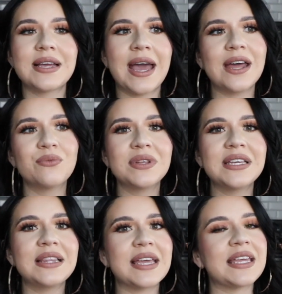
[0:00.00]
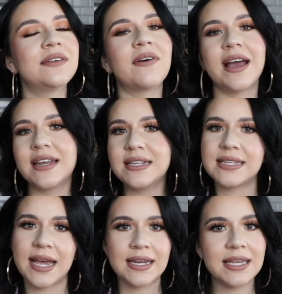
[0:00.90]
I had really like invited
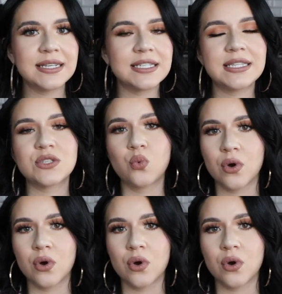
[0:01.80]
Danny into this